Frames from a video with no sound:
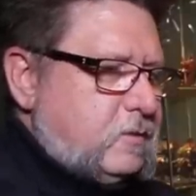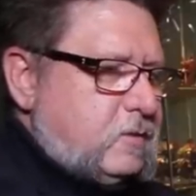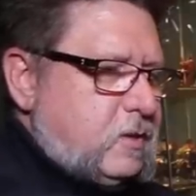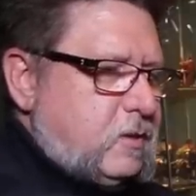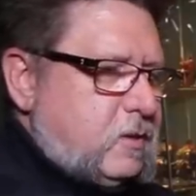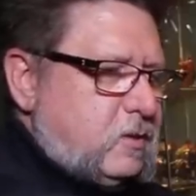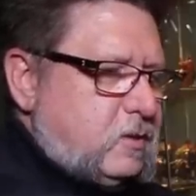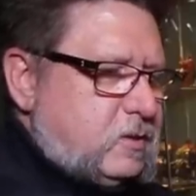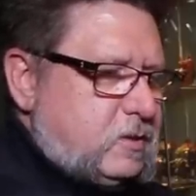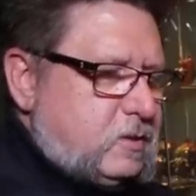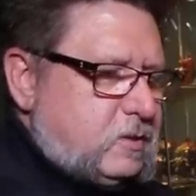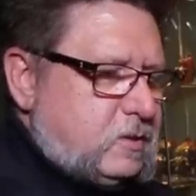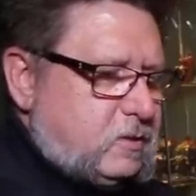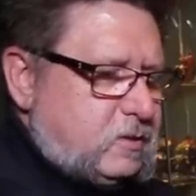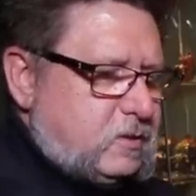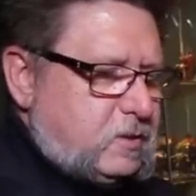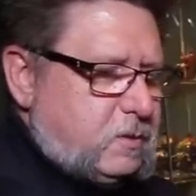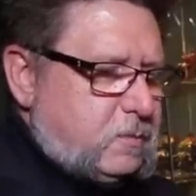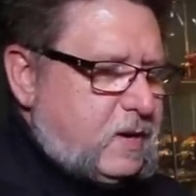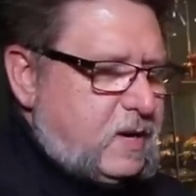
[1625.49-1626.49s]
So there's,
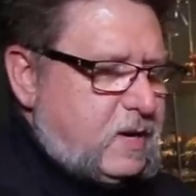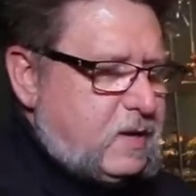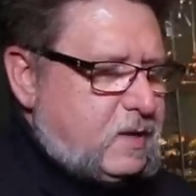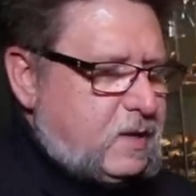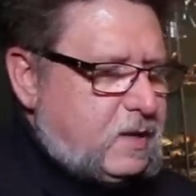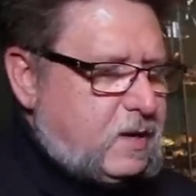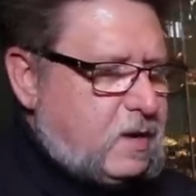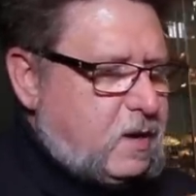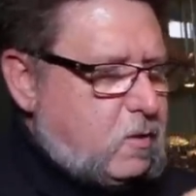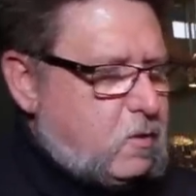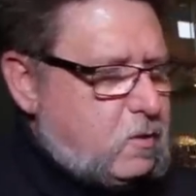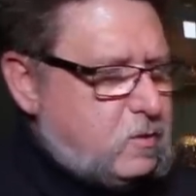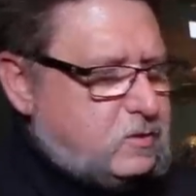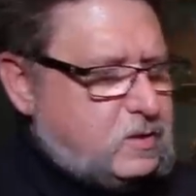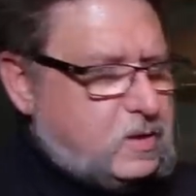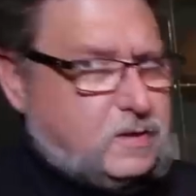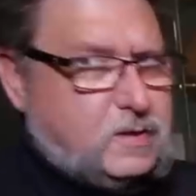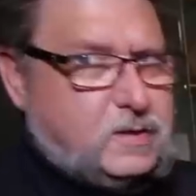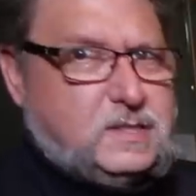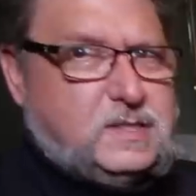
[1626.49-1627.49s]
there's some inlet
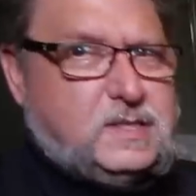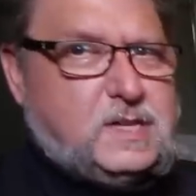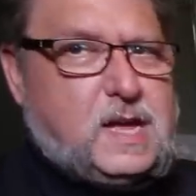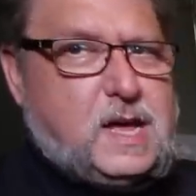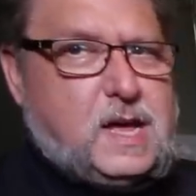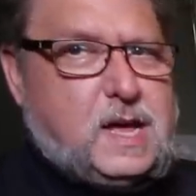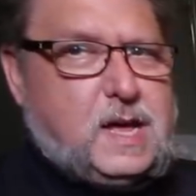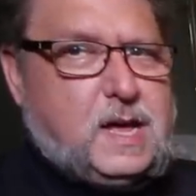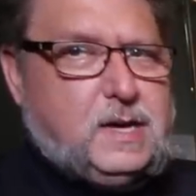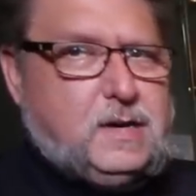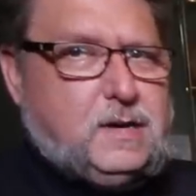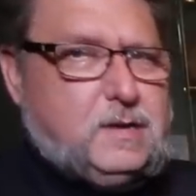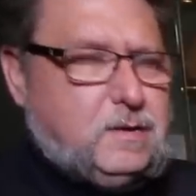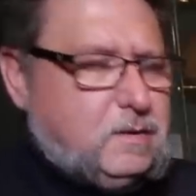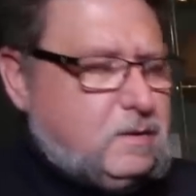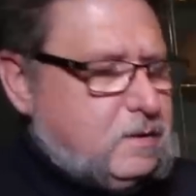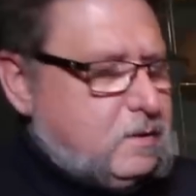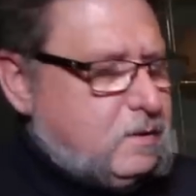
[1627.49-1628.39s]
holes on the side.